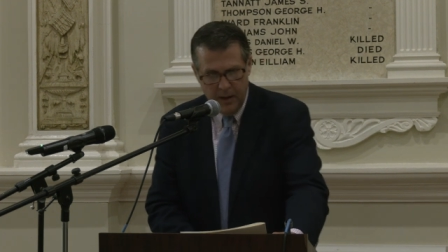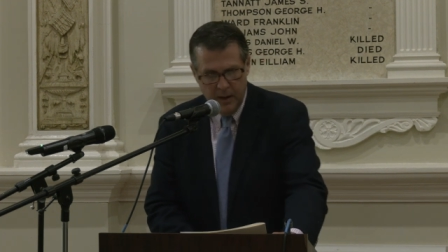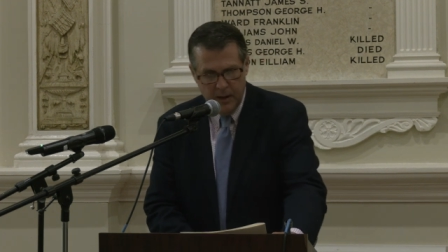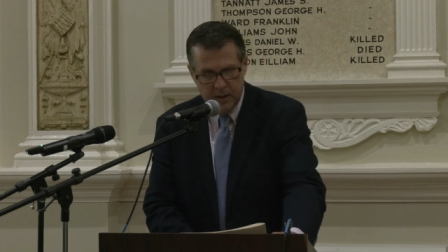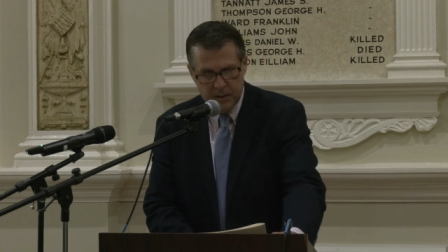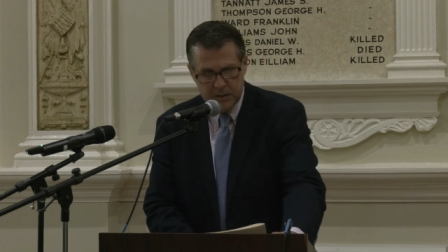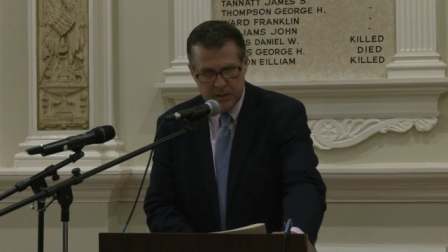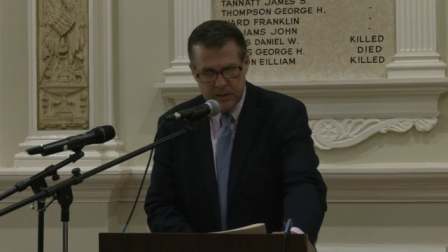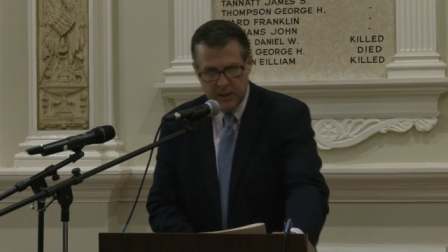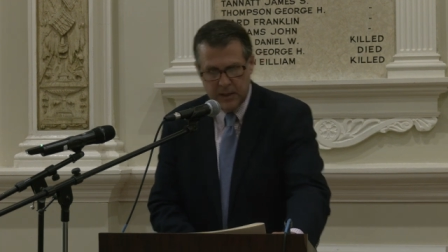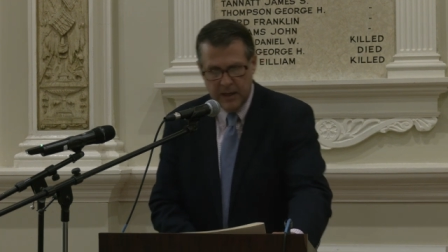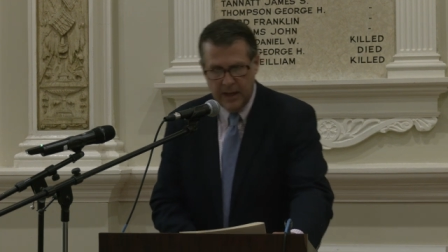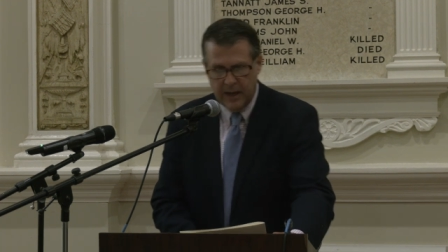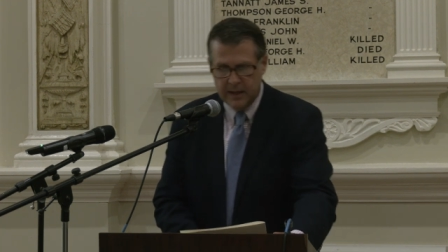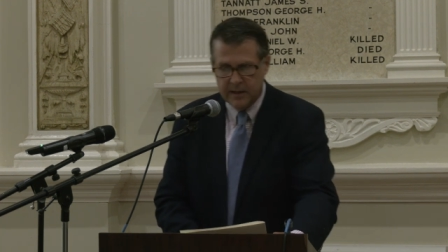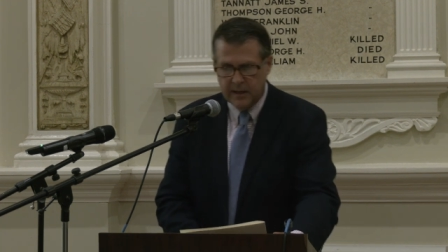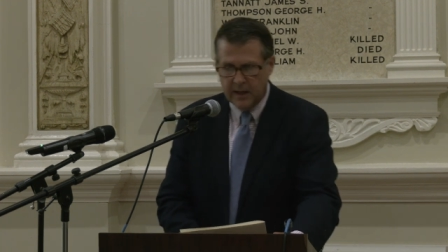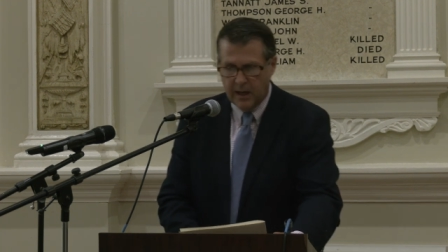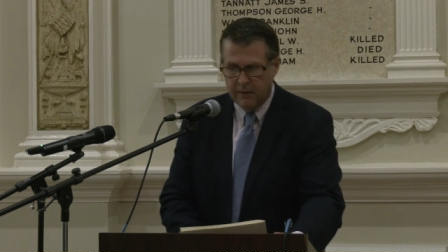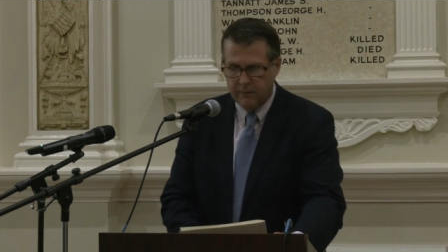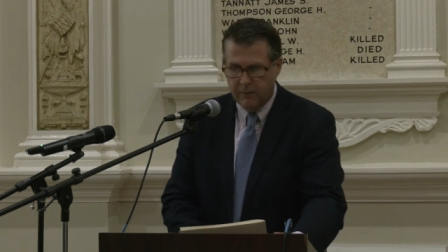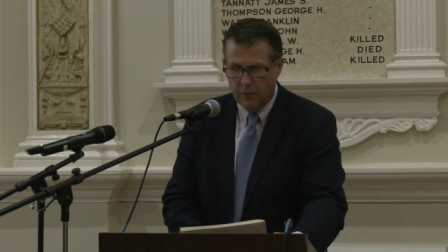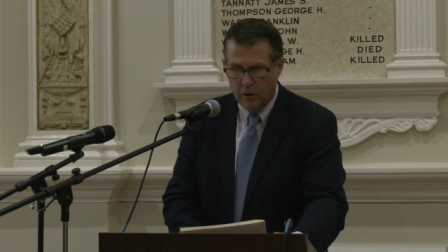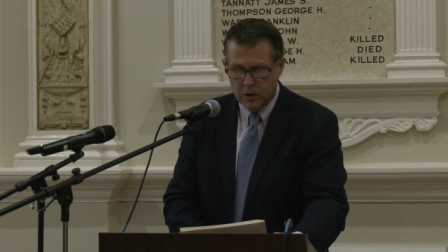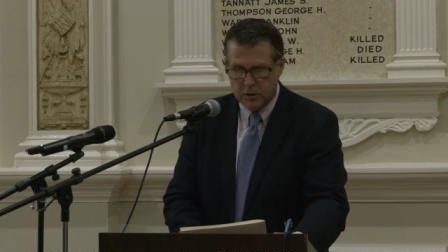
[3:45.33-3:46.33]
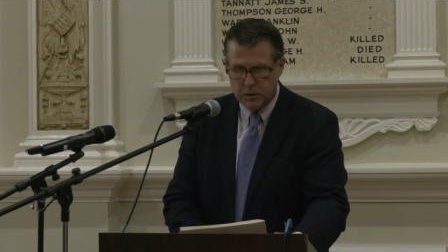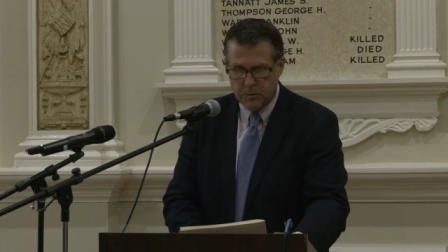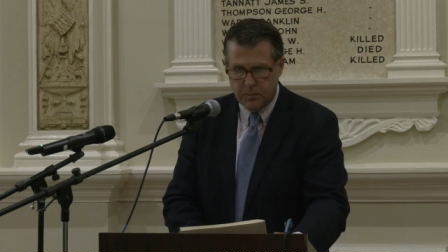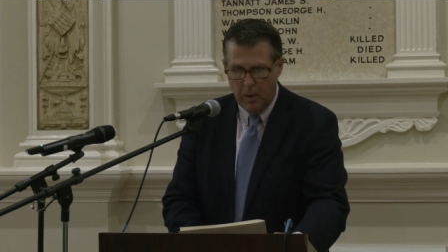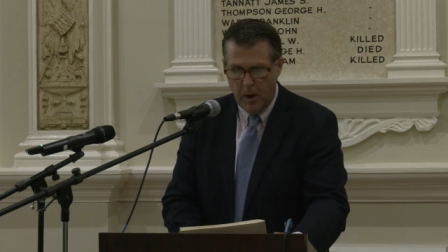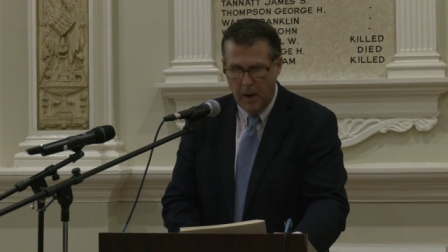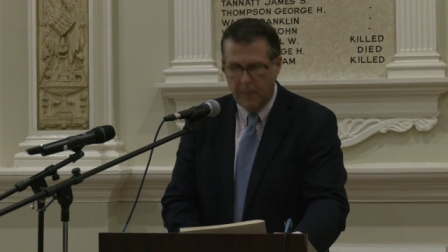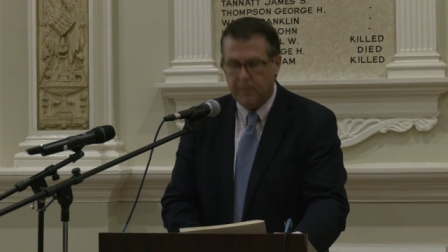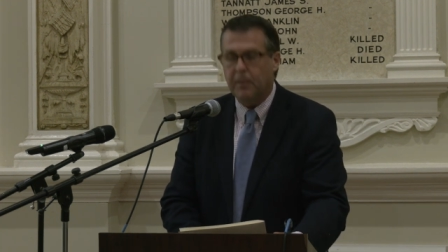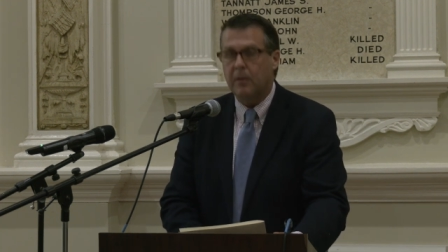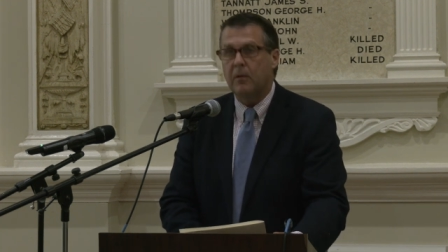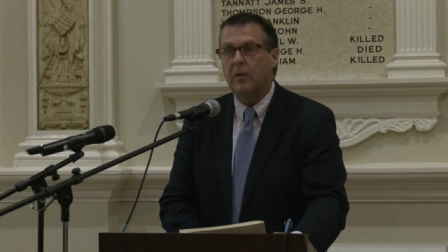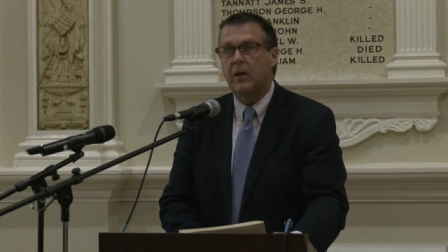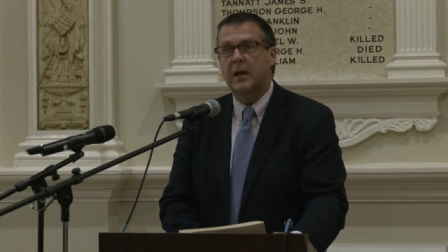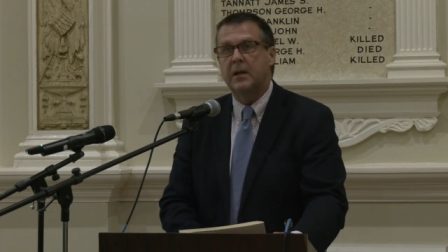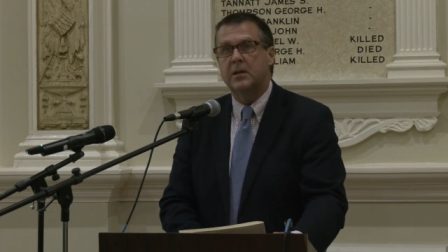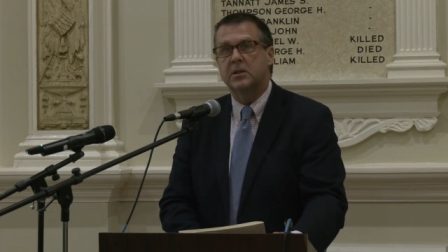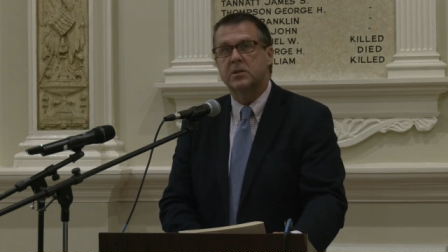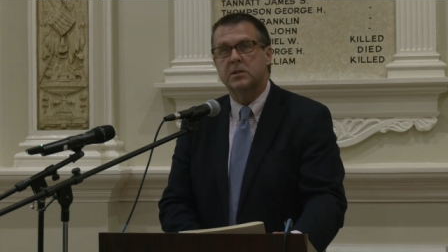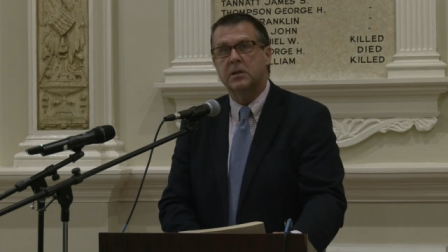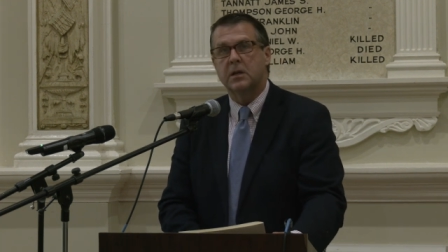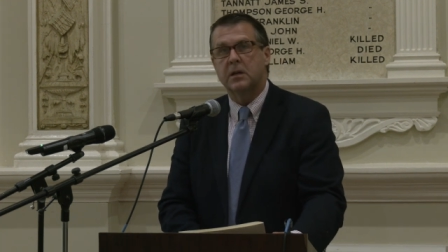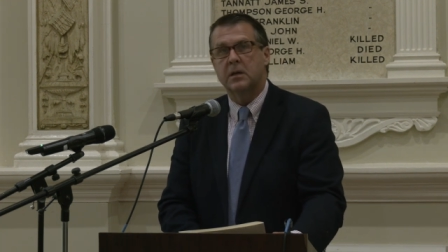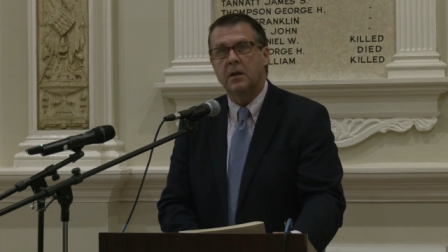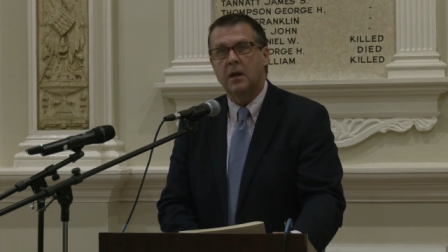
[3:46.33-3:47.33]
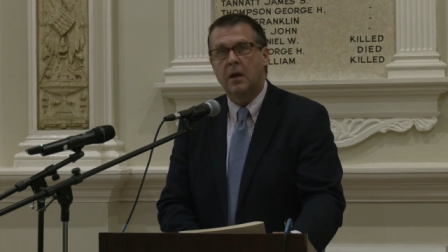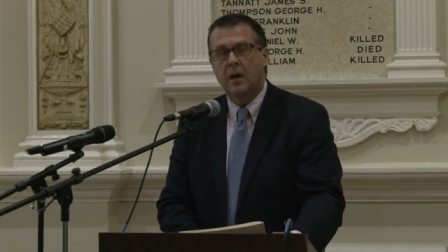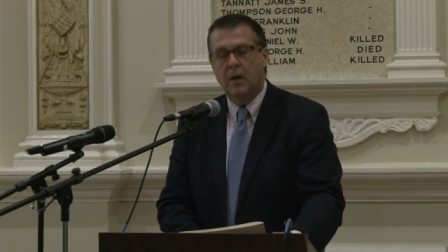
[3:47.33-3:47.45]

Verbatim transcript: is in our diverse population